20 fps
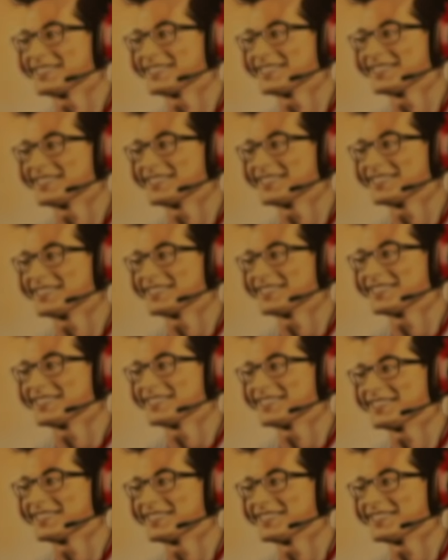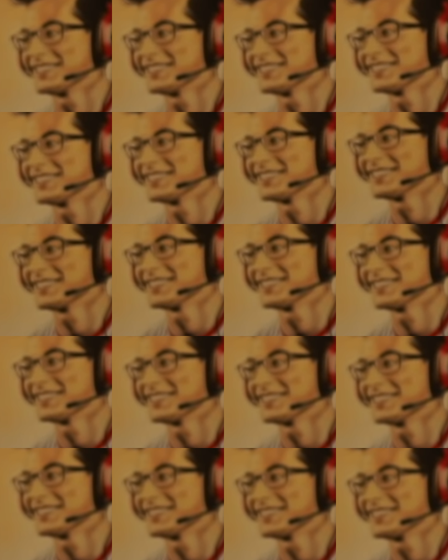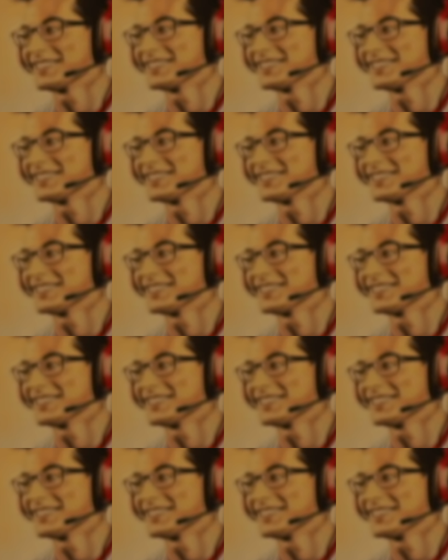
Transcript: No words are spoken by the person on screen.